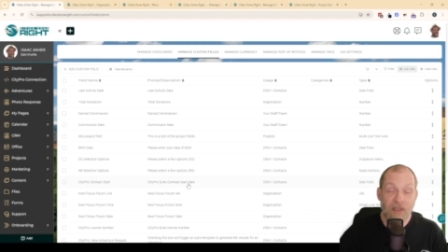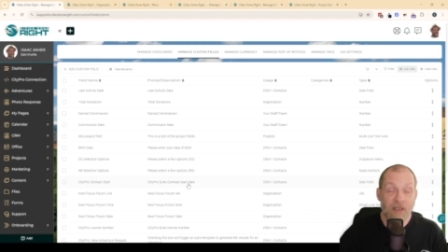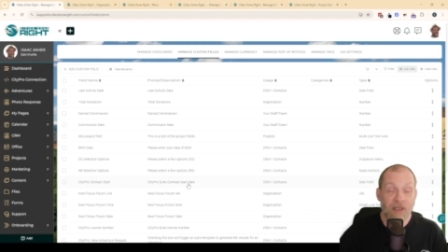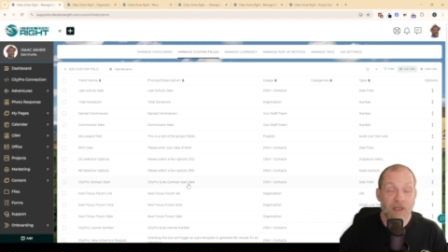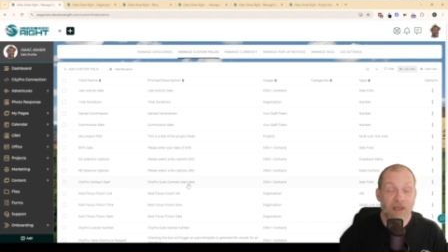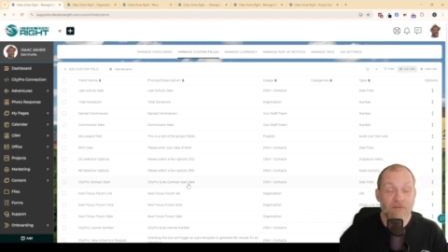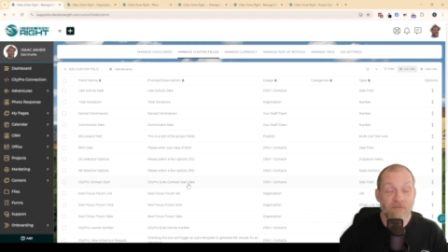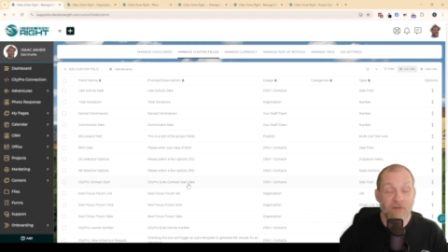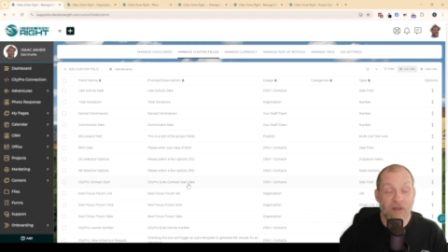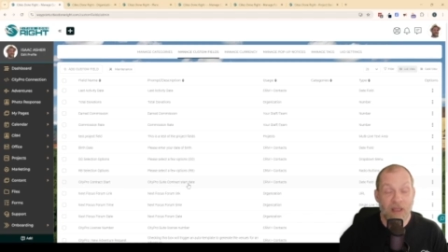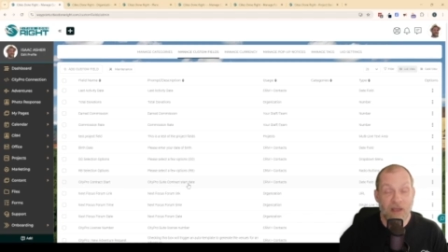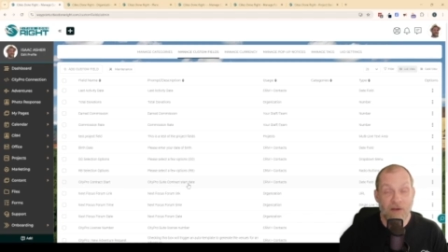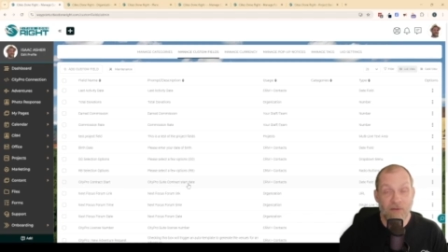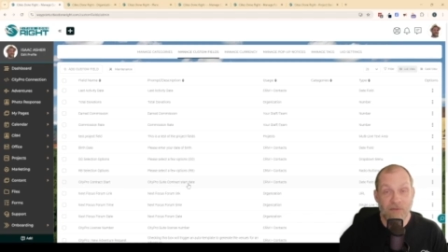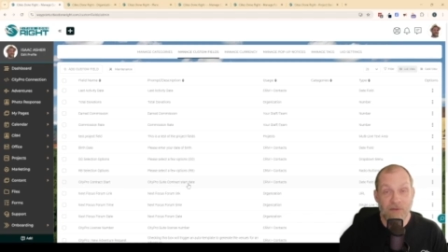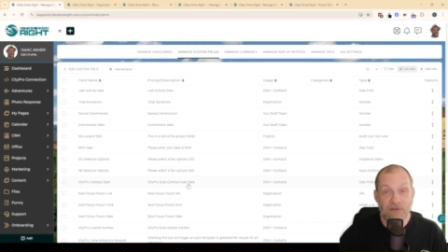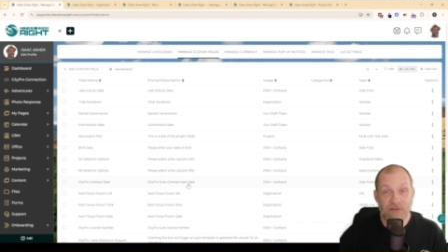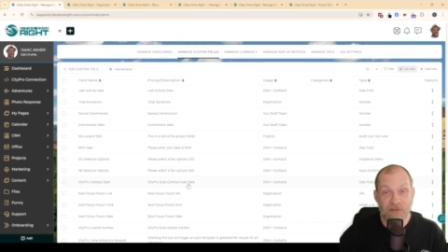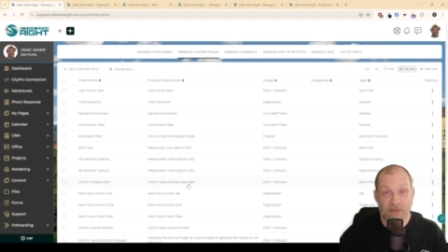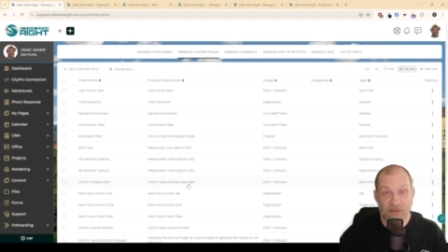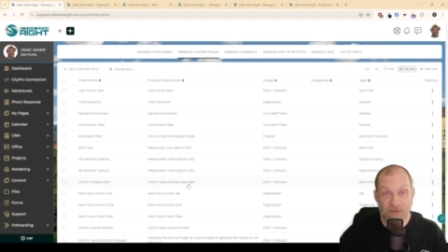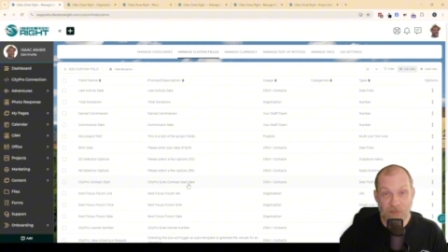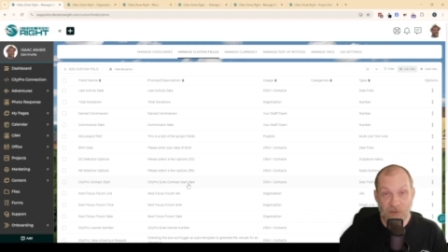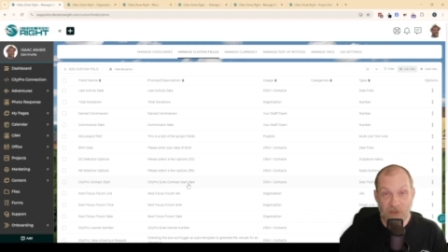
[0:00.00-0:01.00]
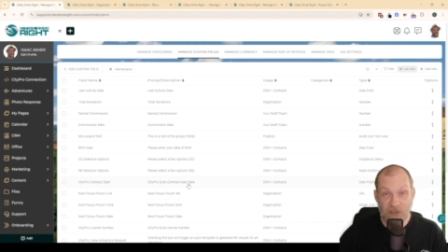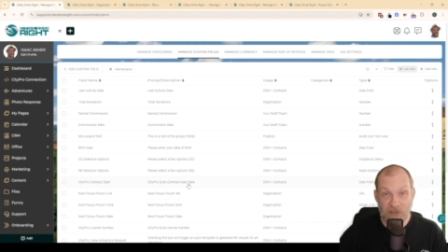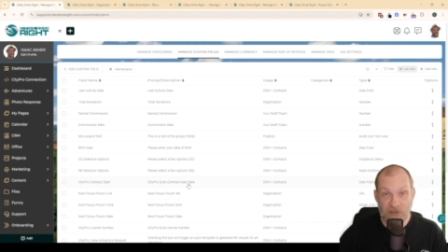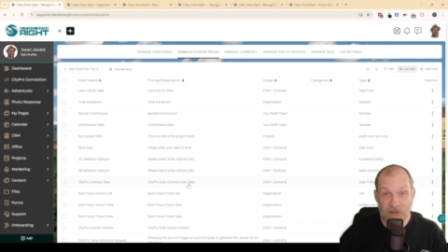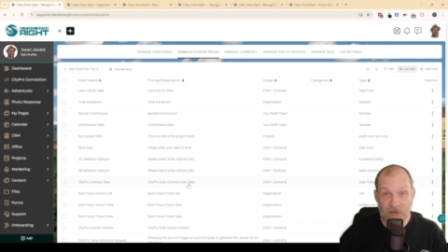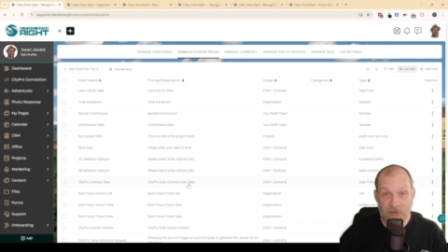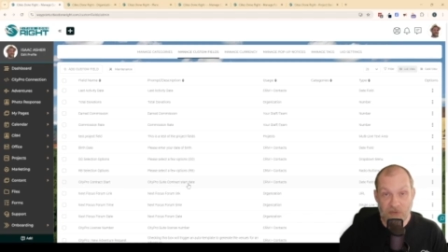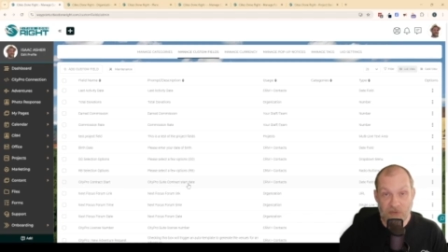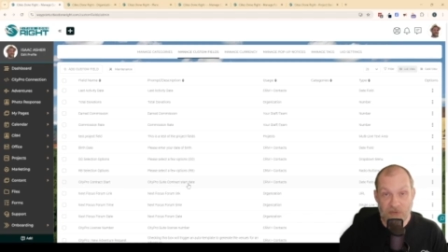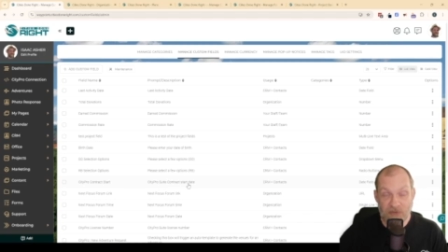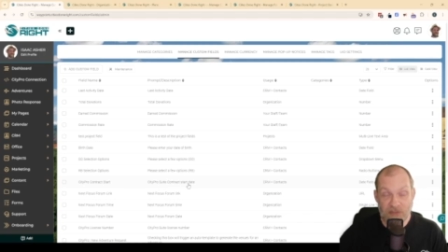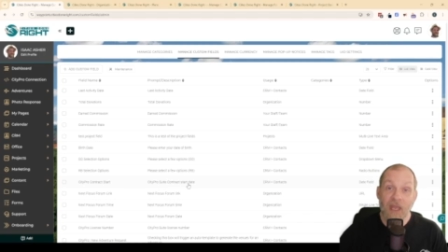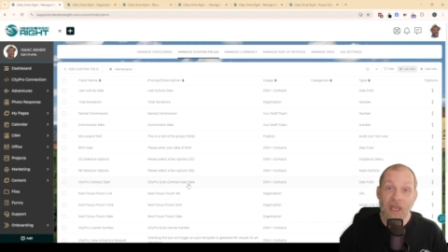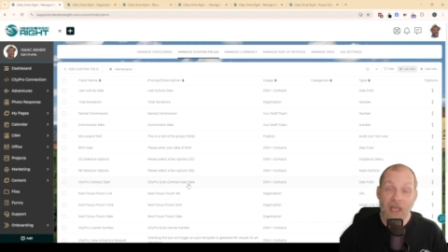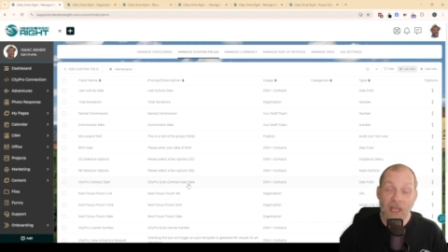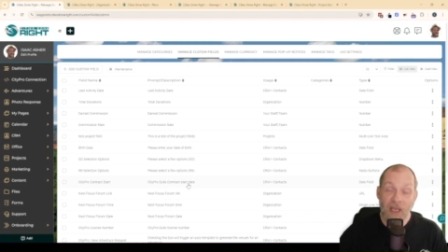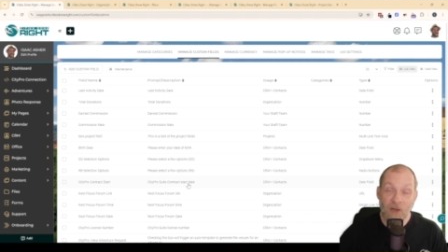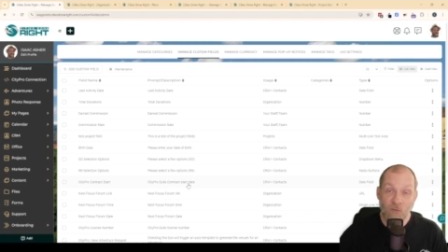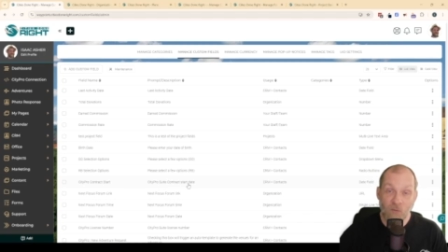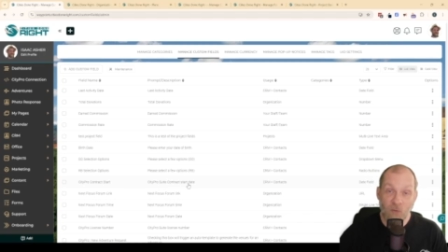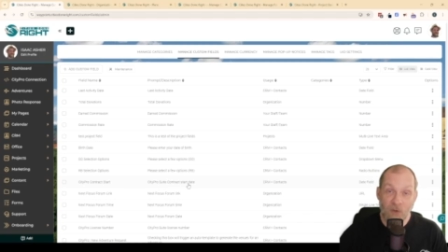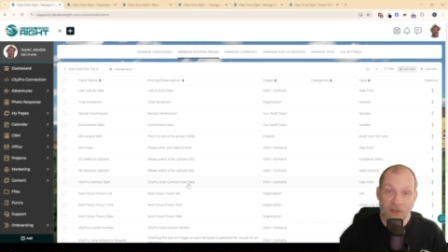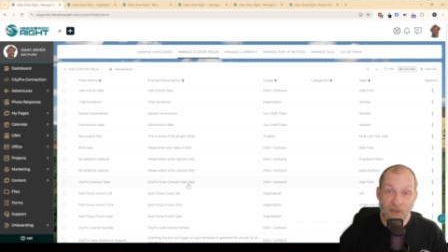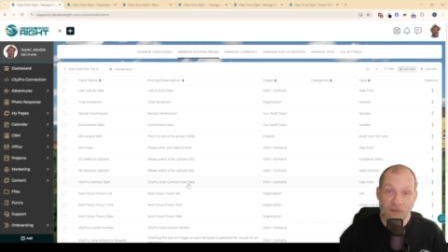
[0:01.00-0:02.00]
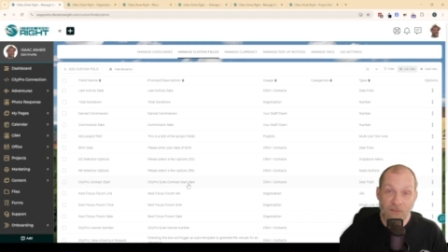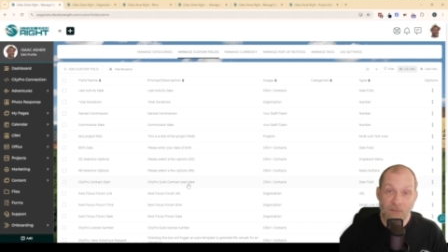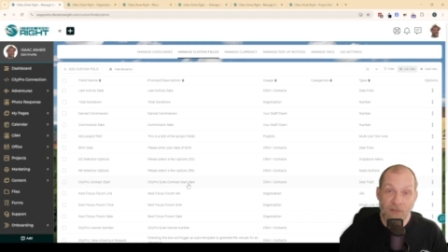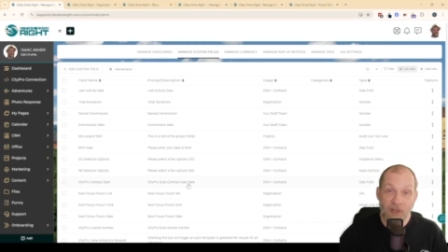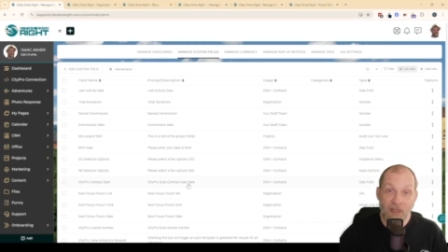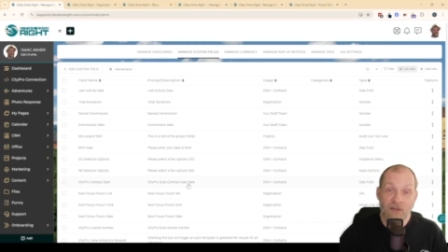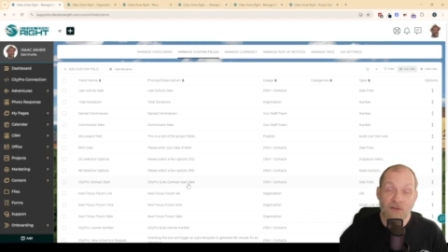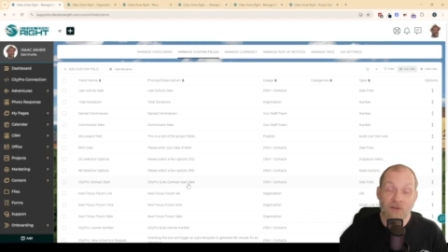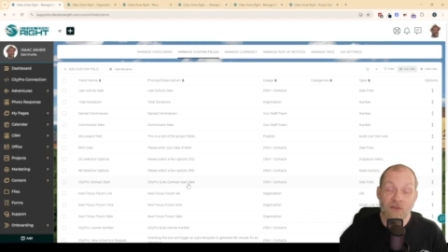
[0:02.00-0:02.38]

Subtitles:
of how this could be used and what it might